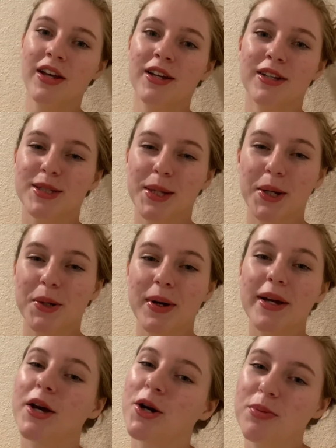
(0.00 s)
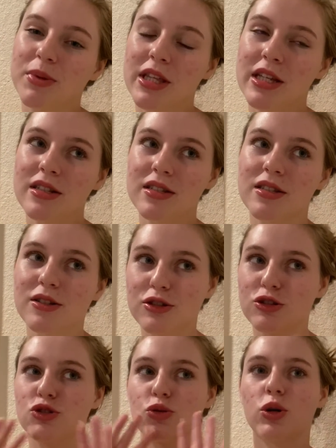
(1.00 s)
So I hope this
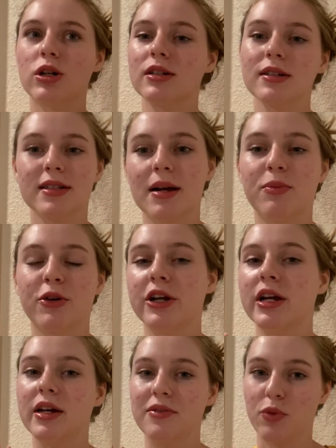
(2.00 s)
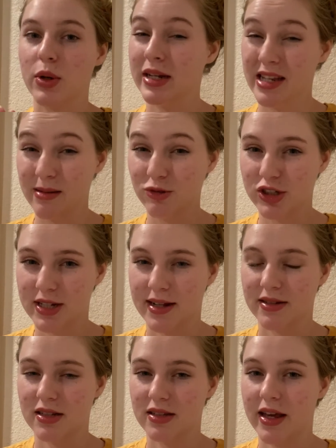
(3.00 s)
short summary of what an EMG
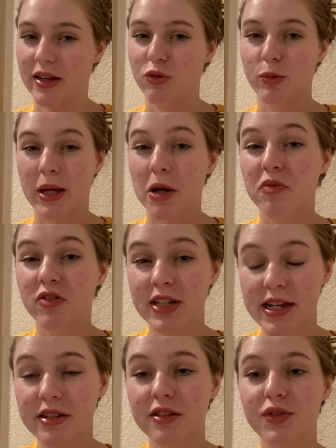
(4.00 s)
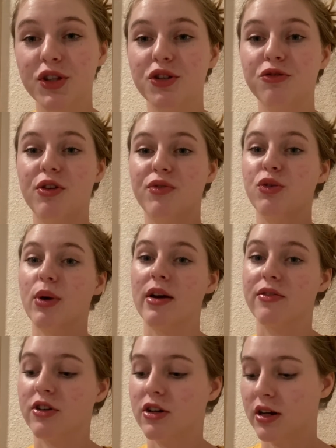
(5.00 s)
test is like will be helpful to any of you if you
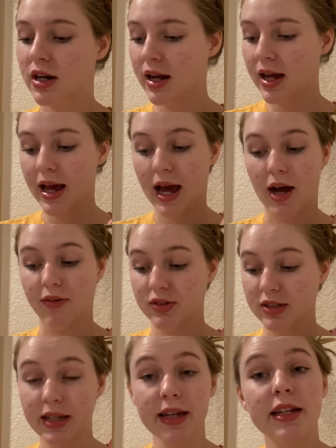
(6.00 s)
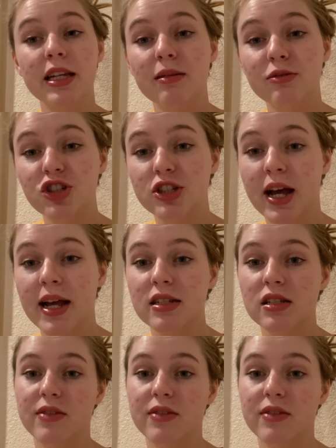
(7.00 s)
ever have to get an EMG test,